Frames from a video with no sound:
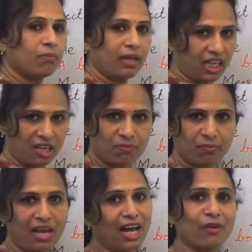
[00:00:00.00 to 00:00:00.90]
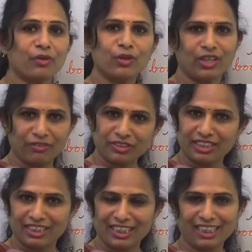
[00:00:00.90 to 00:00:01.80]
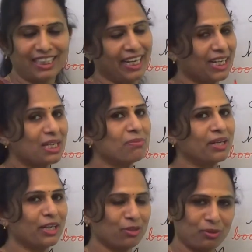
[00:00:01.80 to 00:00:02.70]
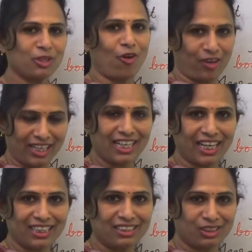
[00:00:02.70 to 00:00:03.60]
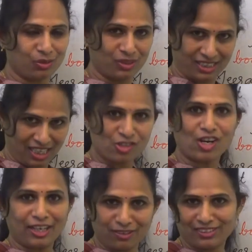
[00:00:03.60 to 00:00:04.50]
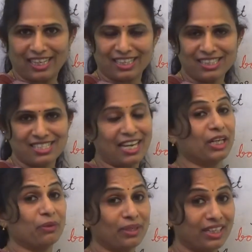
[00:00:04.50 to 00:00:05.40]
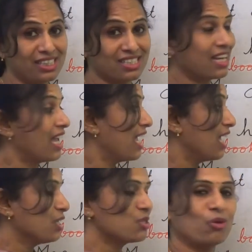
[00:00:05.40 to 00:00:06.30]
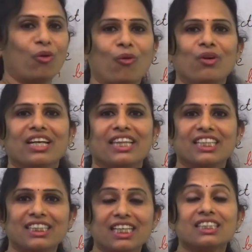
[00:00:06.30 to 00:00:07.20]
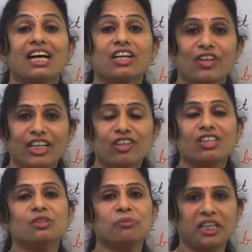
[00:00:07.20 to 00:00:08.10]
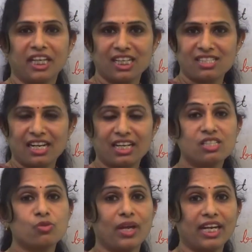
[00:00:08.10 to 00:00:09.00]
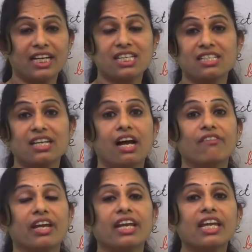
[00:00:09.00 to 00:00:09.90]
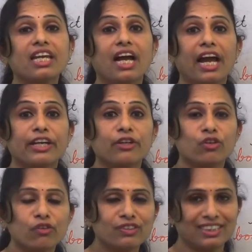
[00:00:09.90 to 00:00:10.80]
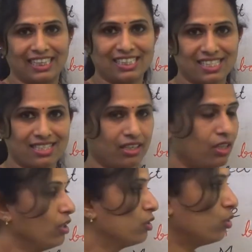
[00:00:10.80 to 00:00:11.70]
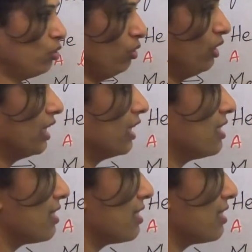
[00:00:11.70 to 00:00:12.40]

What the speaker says: by him. Have you ever heard anybody to be talking like this, using such kind of sentence anywhere else? So, this is a ridiculous, meaningless sentence where it doesn't have any kind of sense. So, this